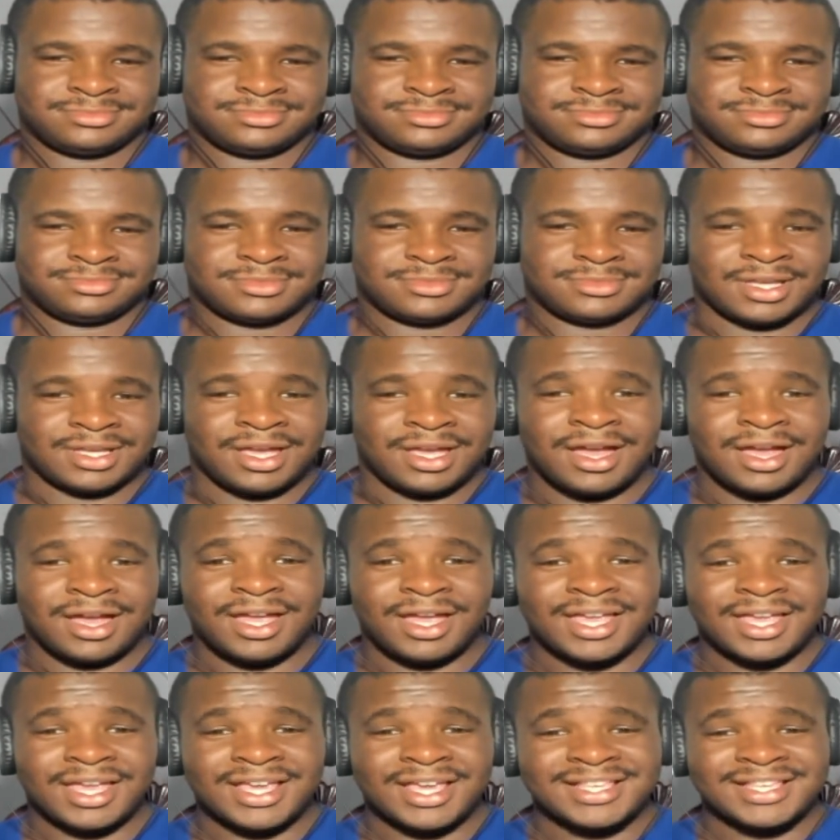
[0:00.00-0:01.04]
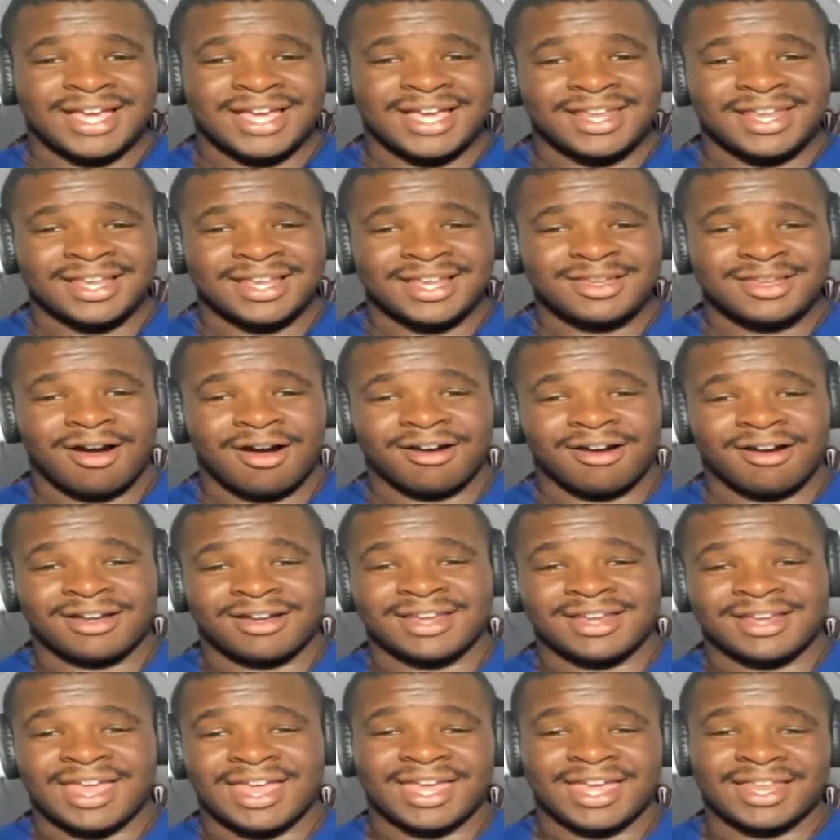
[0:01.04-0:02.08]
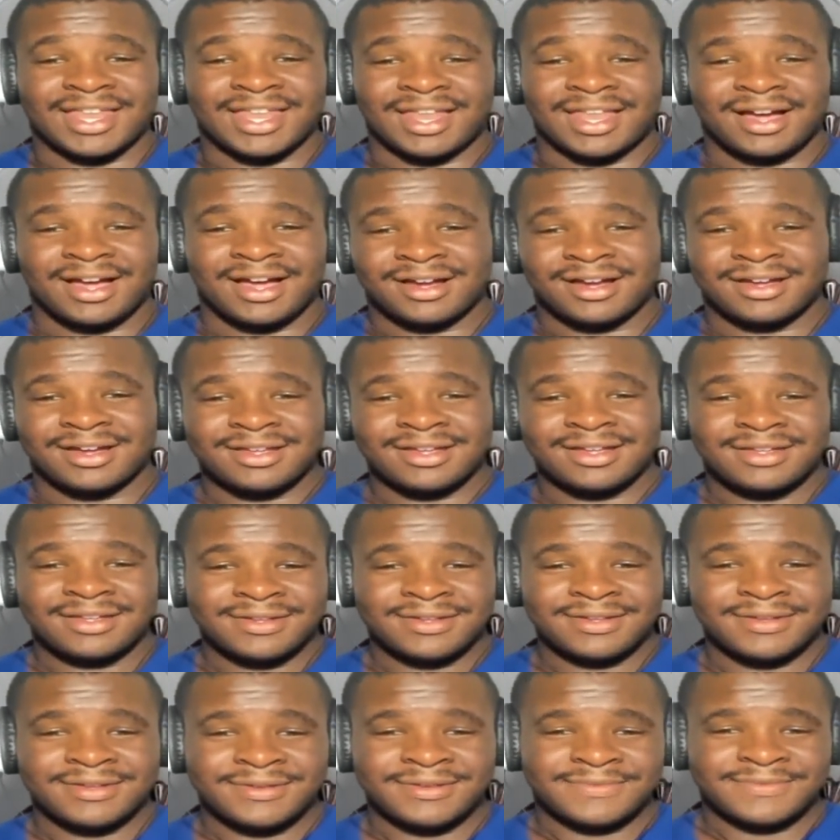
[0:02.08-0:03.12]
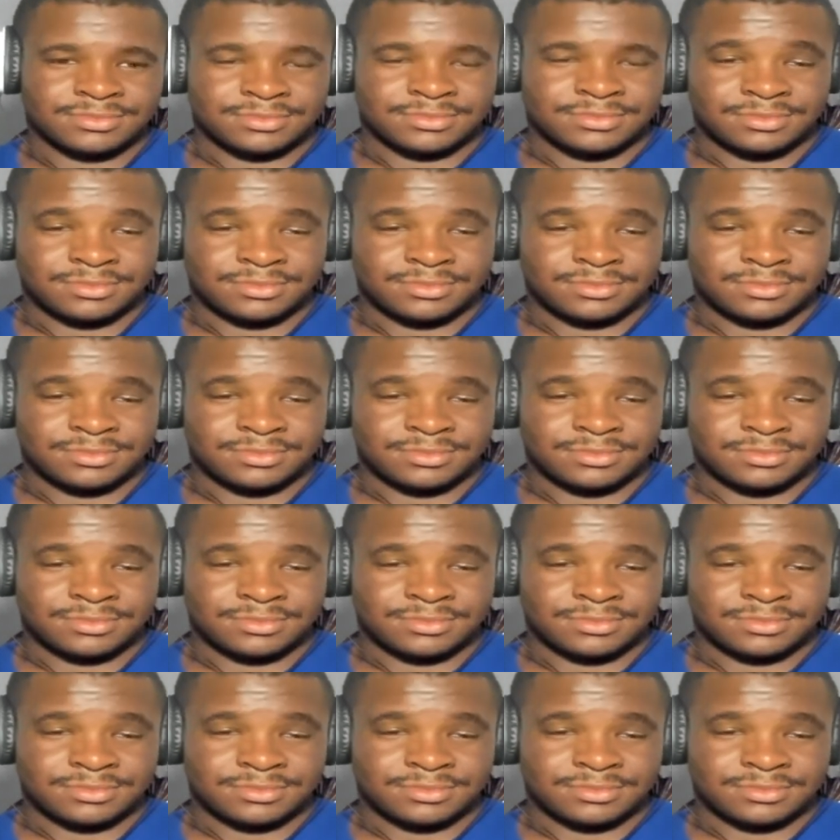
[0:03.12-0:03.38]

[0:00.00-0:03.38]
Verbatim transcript: supper. He's got a dog in the headlock. She gave him herpes.